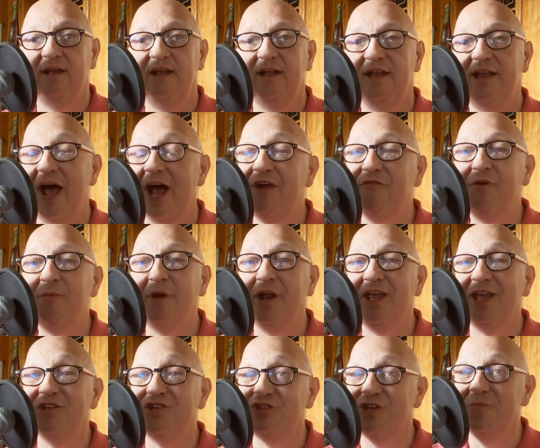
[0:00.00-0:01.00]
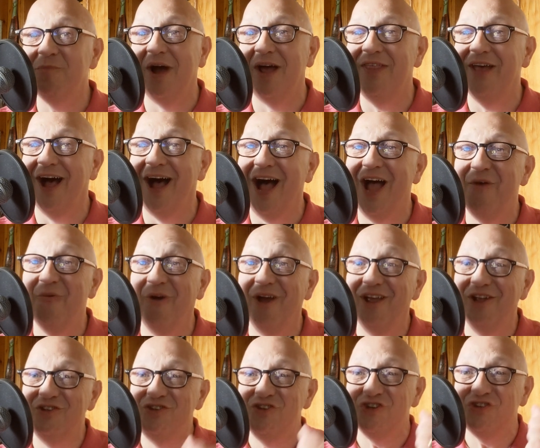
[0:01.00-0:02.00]
Not everybody can sit by the highway
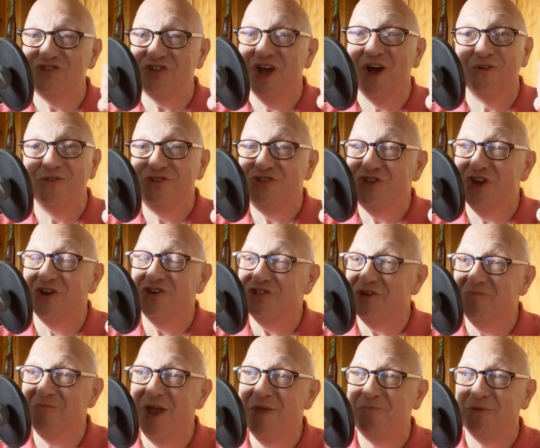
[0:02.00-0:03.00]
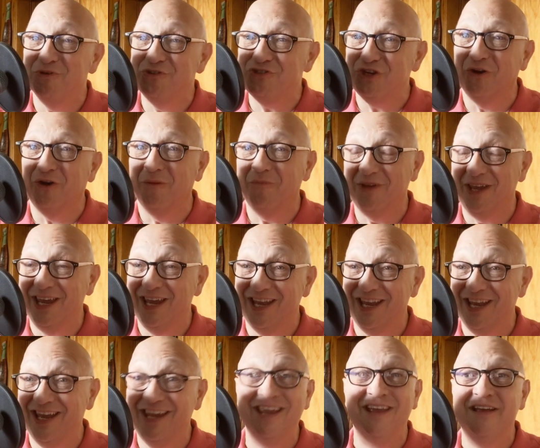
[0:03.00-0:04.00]
and just sell jugs of maple syrup,
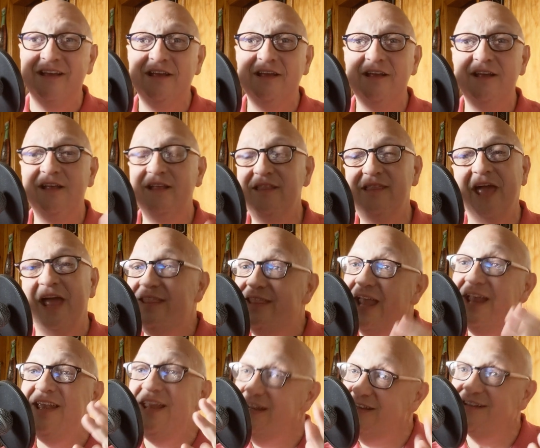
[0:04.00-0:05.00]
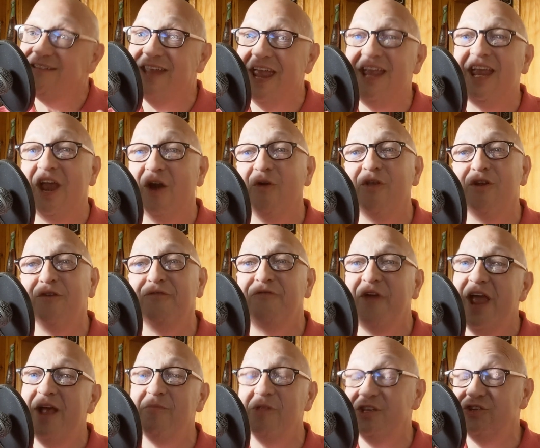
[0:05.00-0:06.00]
Edie. They need to take care of their
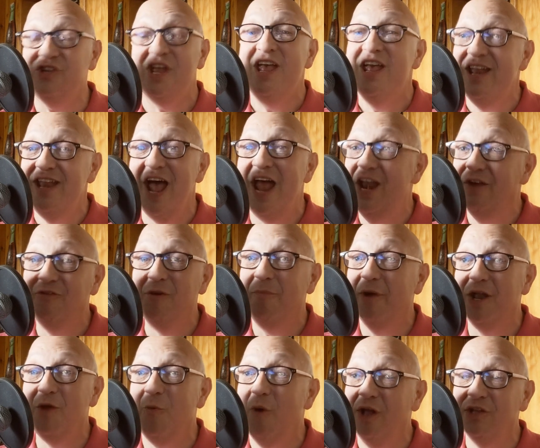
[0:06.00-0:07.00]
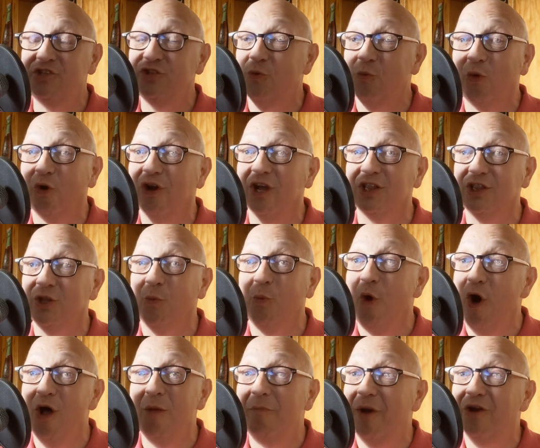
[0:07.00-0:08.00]
families. Not everybody wants to work at the
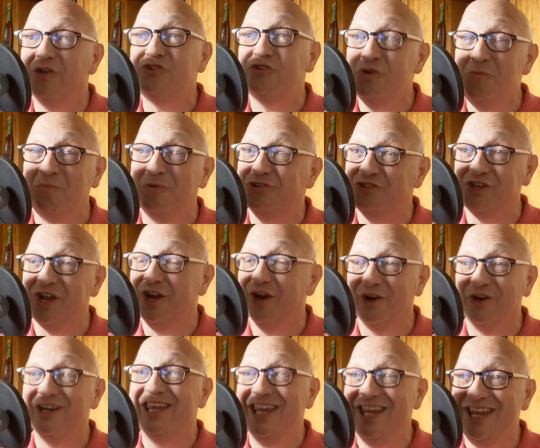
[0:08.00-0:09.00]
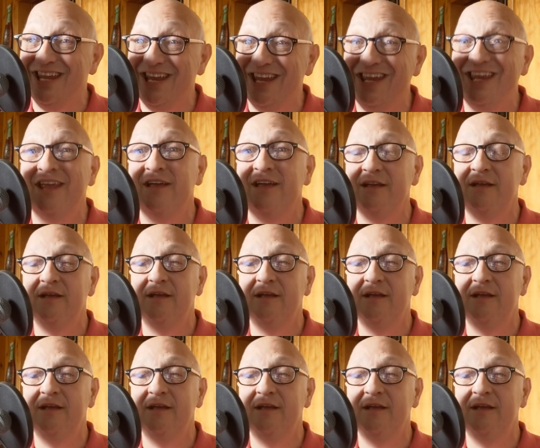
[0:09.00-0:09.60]
Walmart Supercenter, Edie.